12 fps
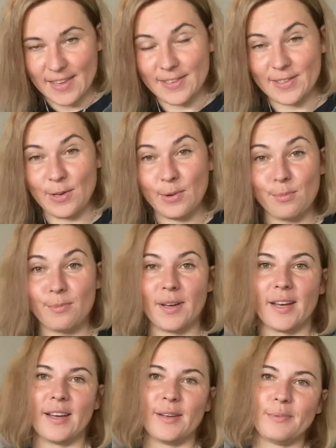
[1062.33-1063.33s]
So
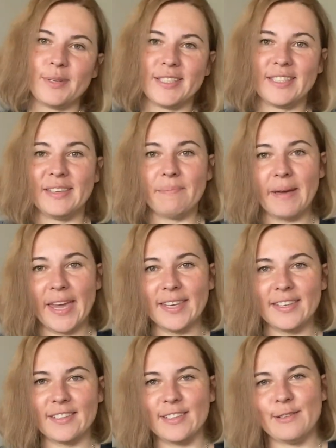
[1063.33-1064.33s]
I was
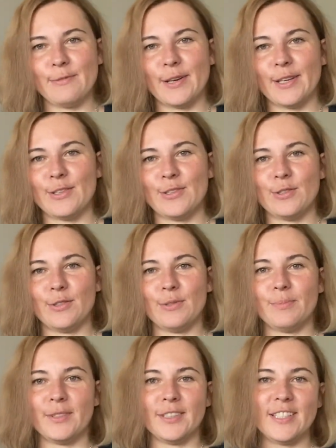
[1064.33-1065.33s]
debating if I should
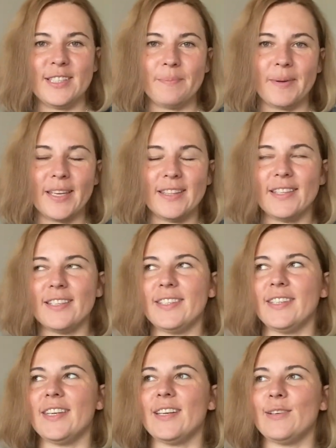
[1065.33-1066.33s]
participate this
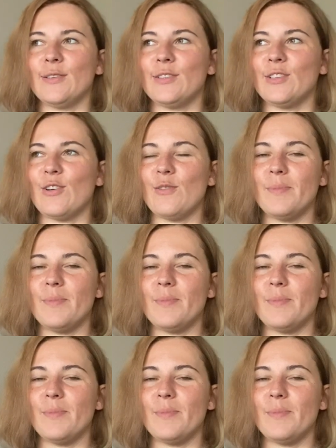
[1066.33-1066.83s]
year or no,